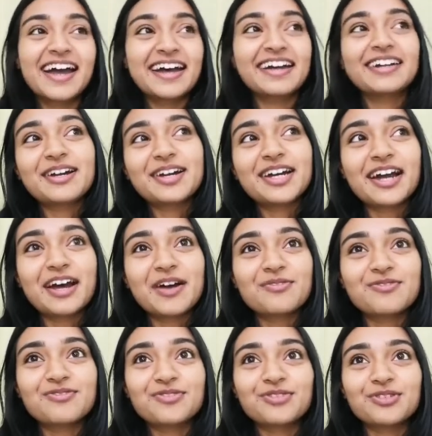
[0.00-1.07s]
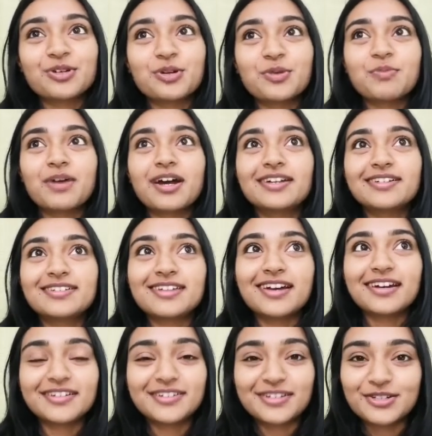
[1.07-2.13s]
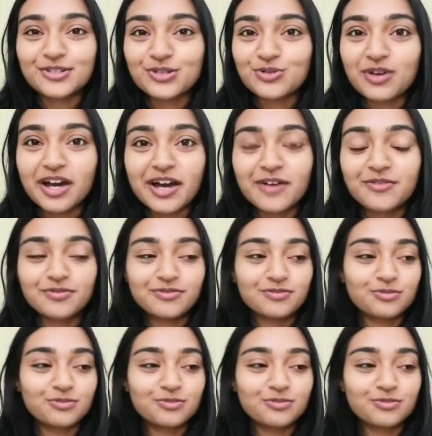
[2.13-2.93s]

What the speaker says: and I have, my desire is to have,